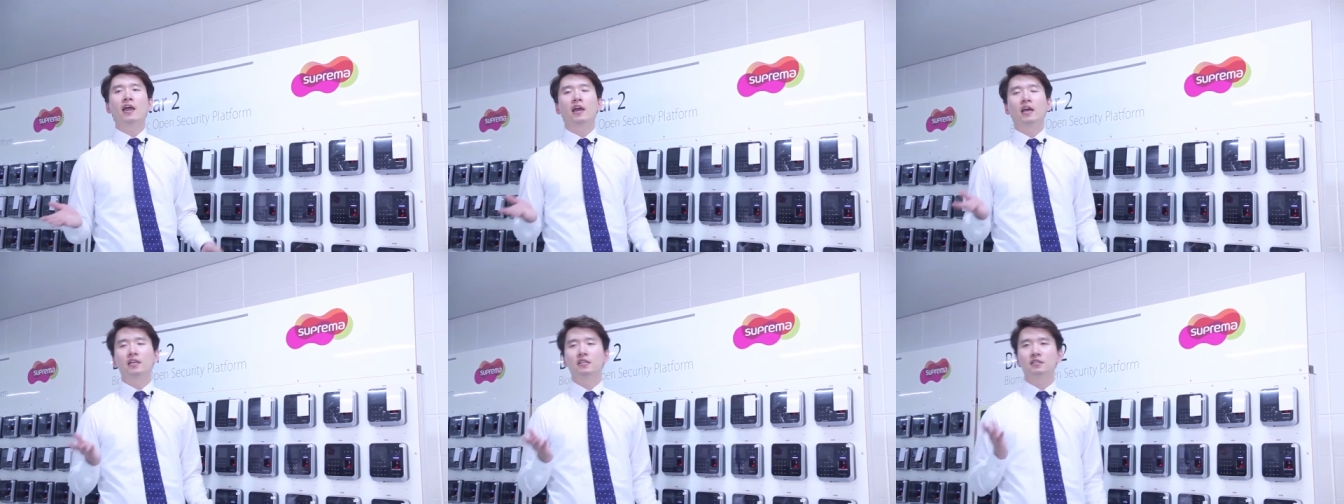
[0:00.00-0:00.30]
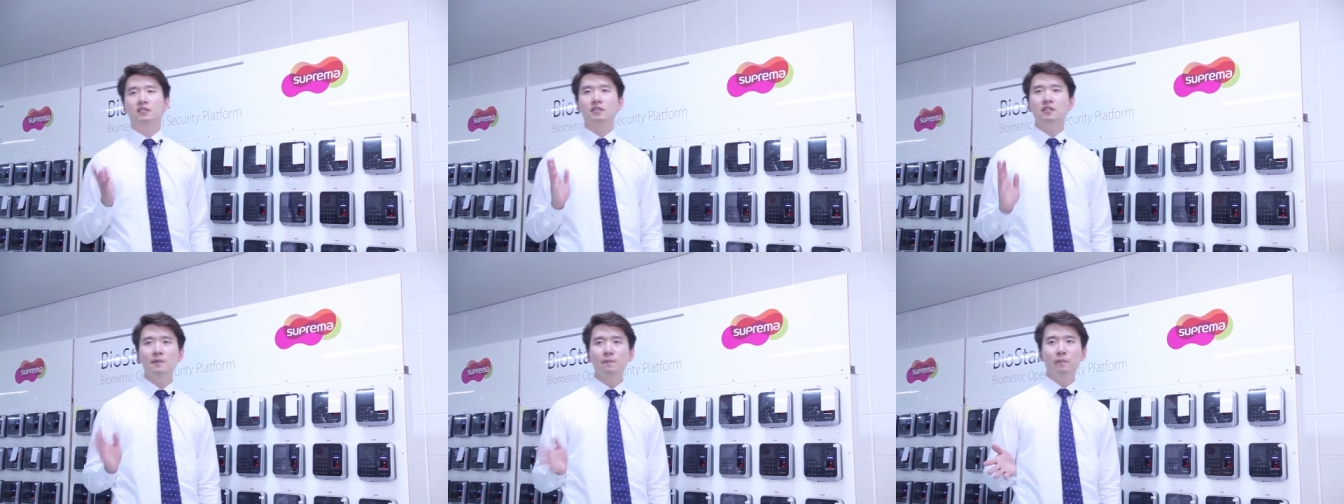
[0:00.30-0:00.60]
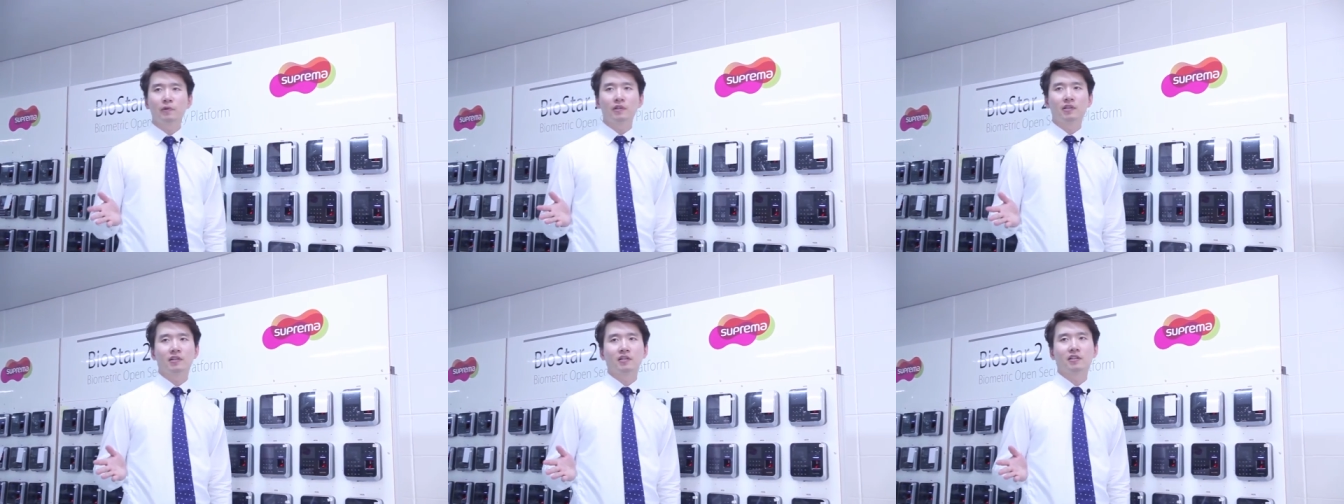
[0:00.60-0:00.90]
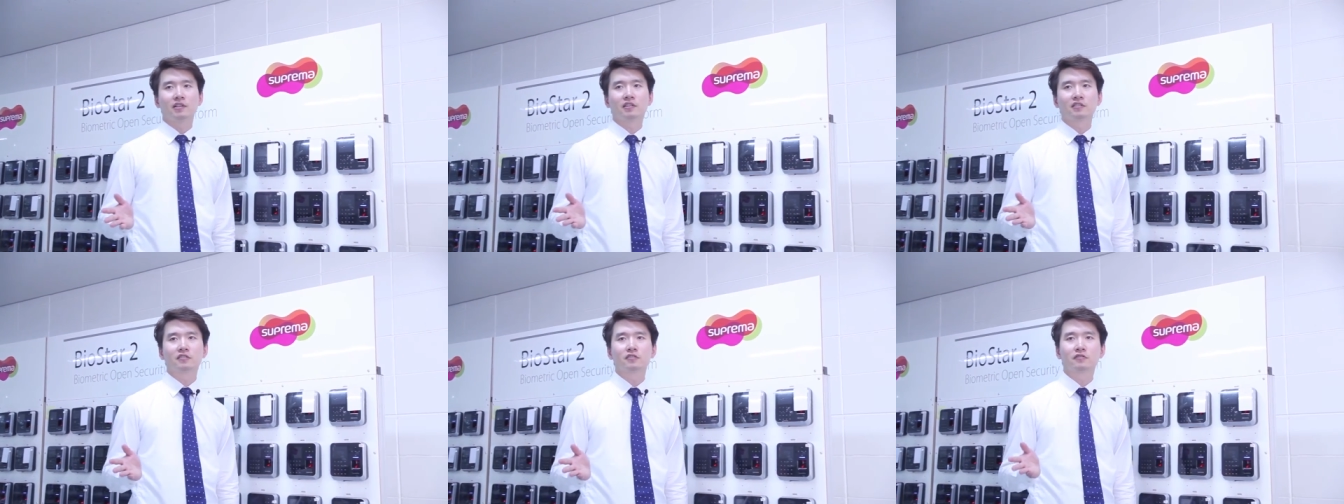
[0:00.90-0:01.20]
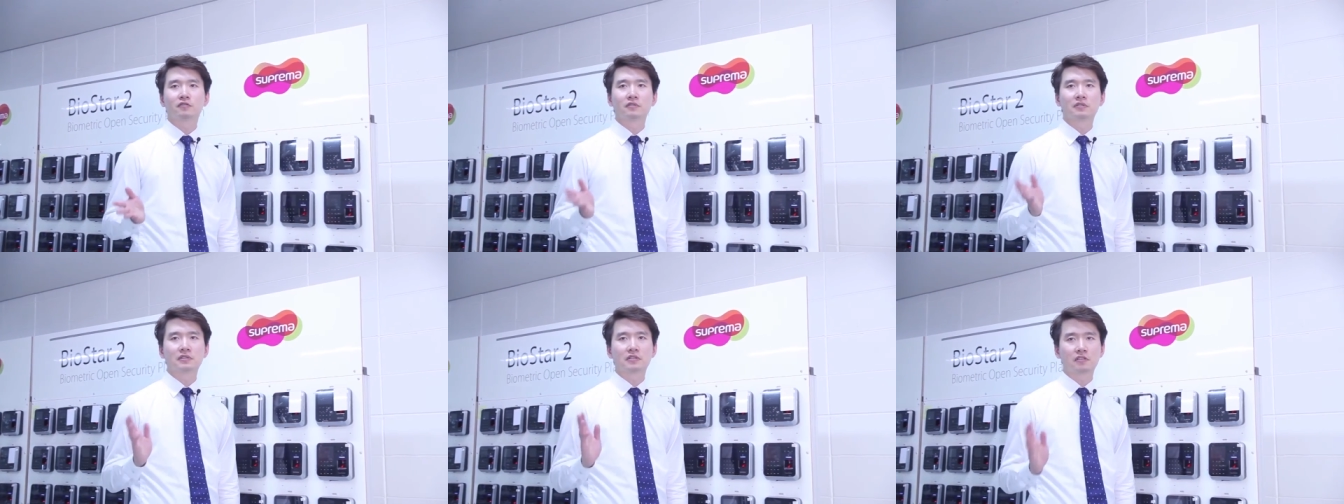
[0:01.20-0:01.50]
and simple it is
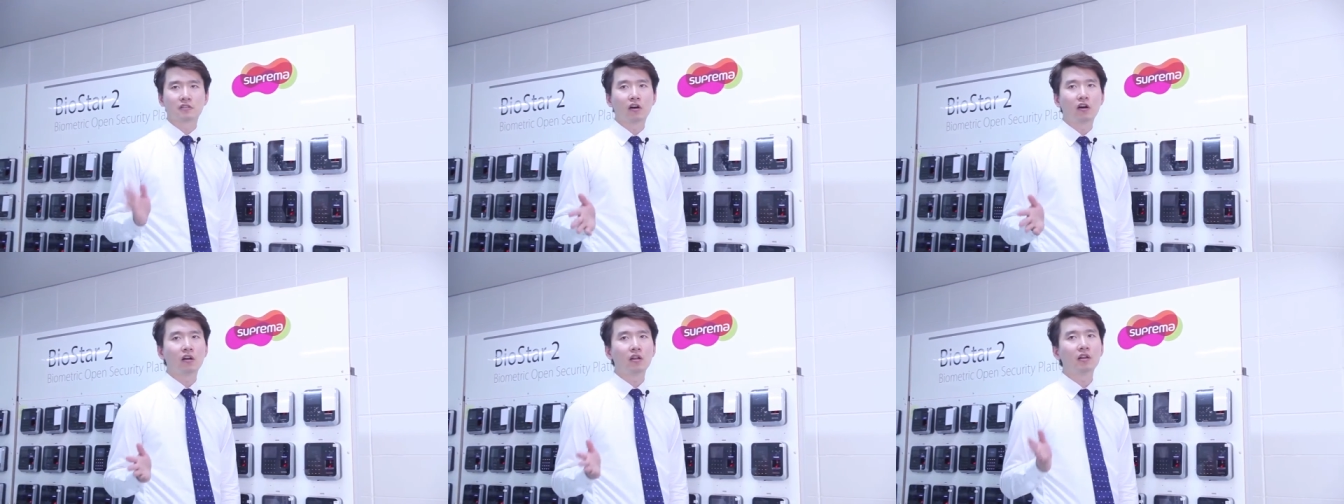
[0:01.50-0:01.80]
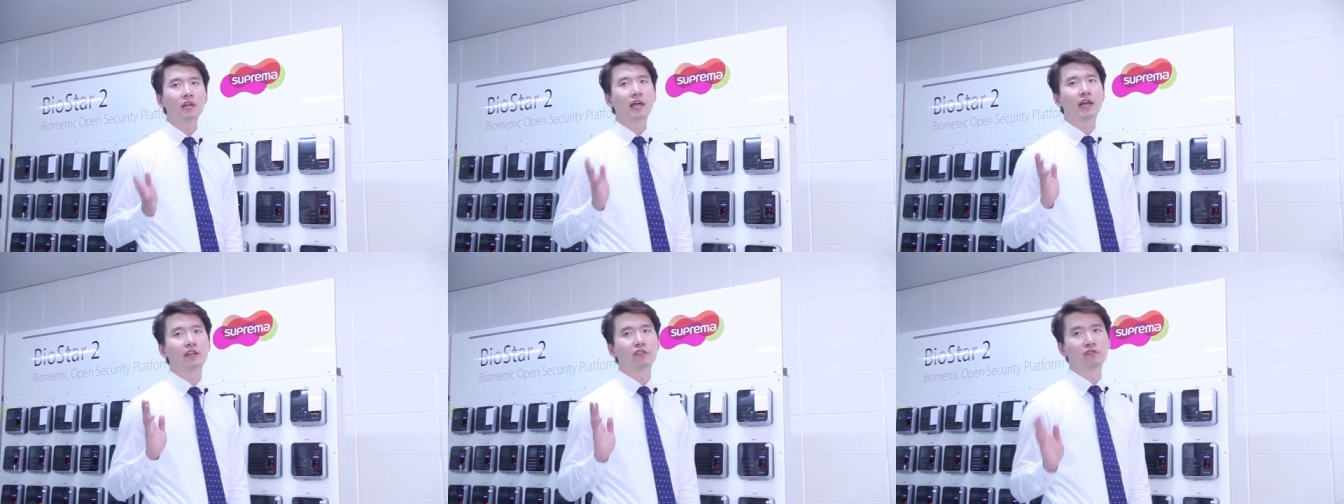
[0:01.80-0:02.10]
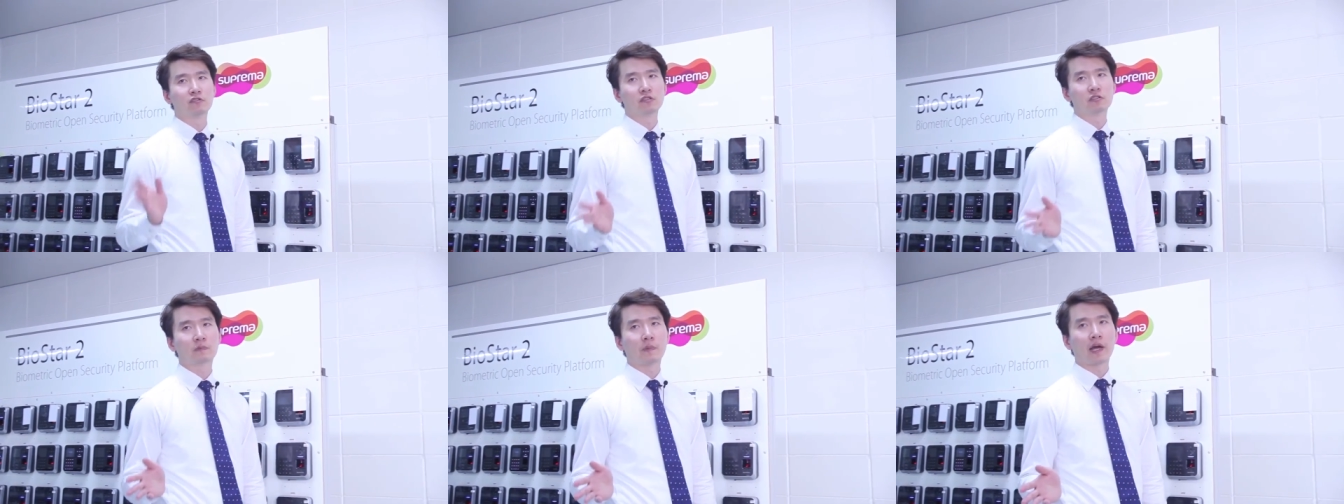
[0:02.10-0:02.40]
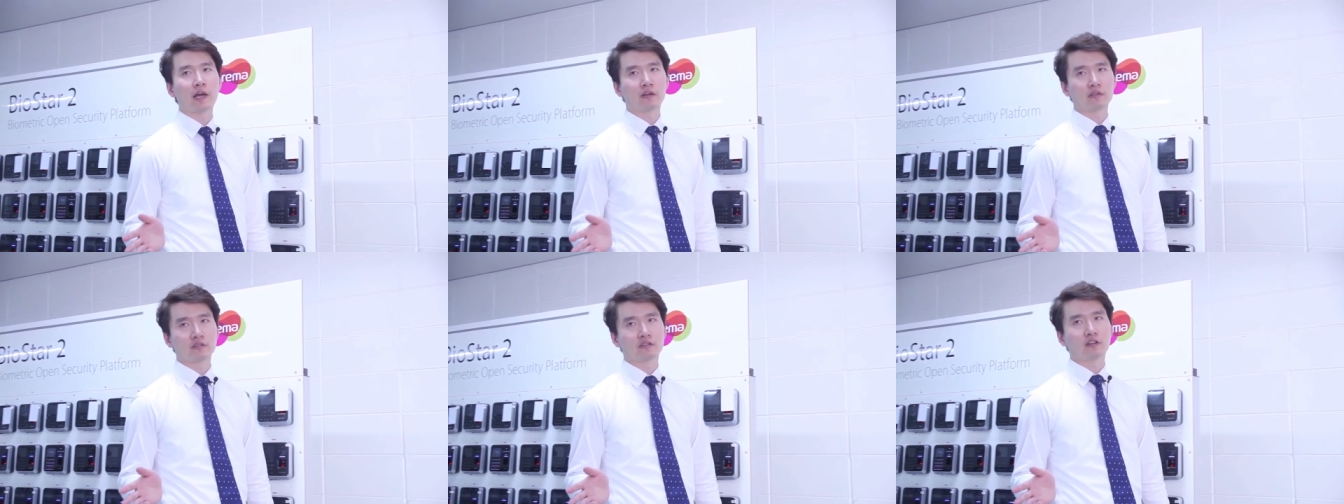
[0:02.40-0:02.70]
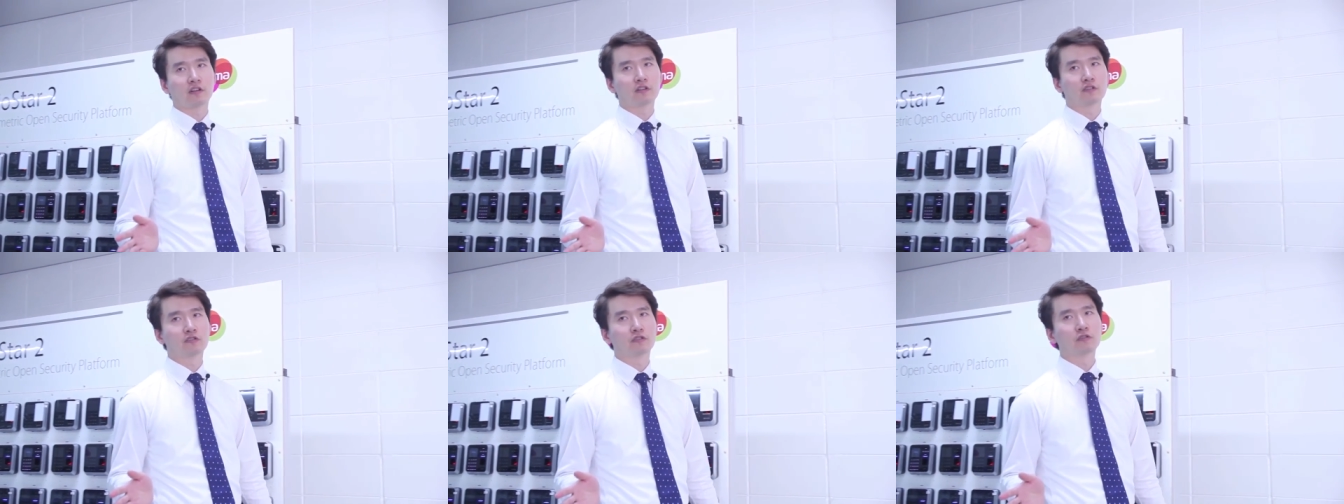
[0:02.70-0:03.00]
to install and use
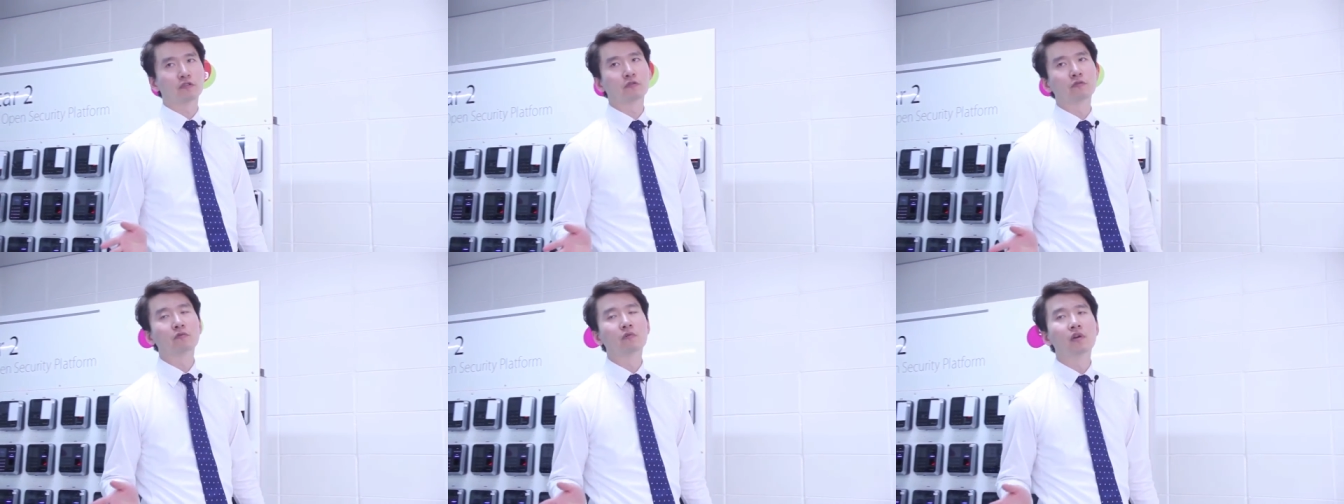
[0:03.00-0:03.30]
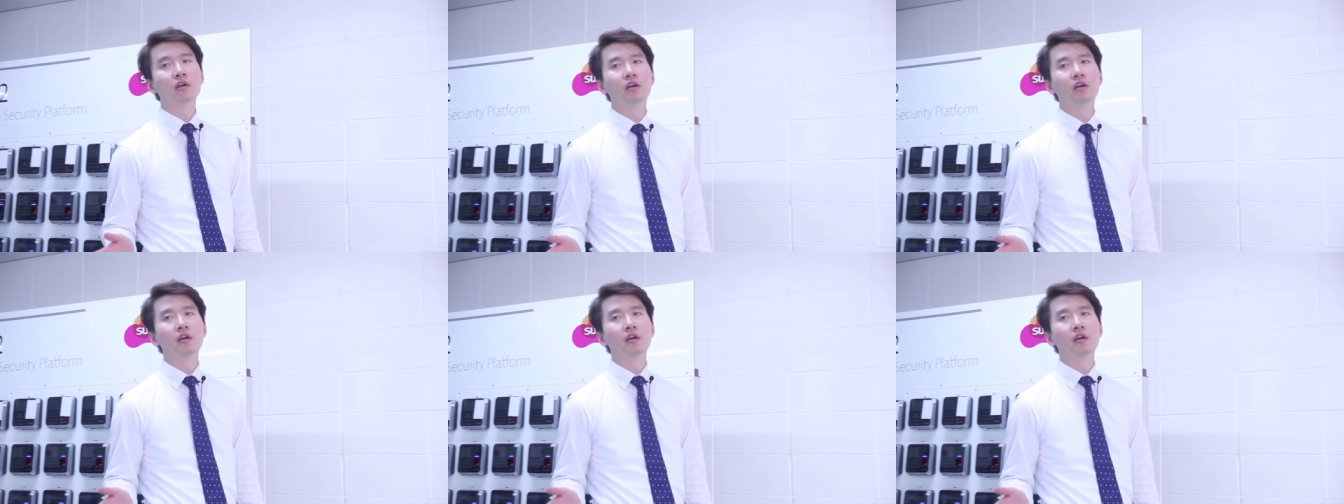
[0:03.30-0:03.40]
BioStar 2.